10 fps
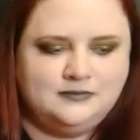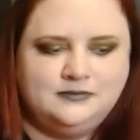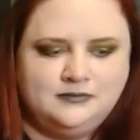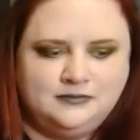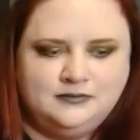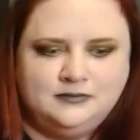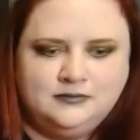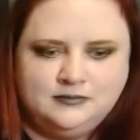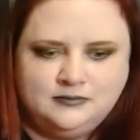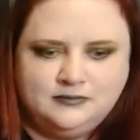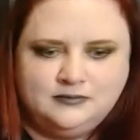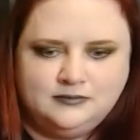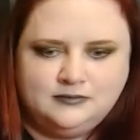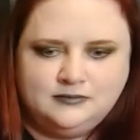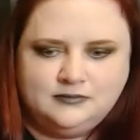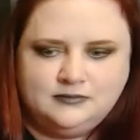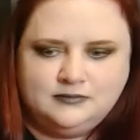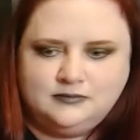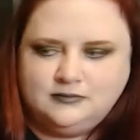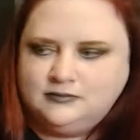
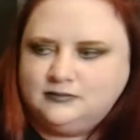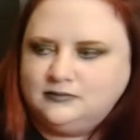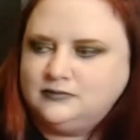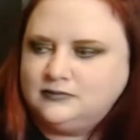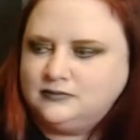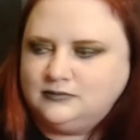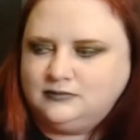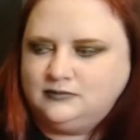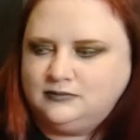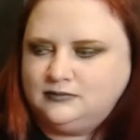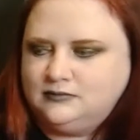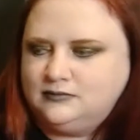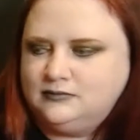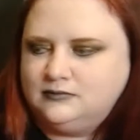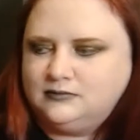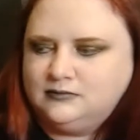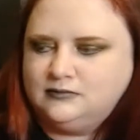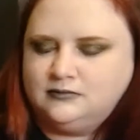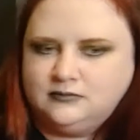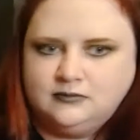
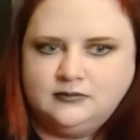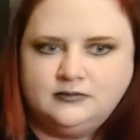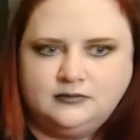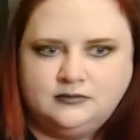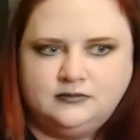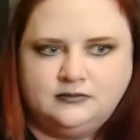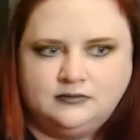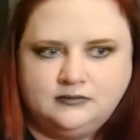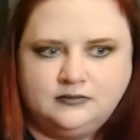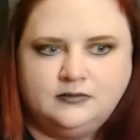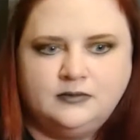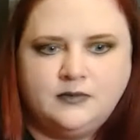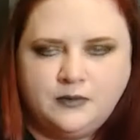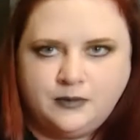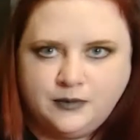(not speaking)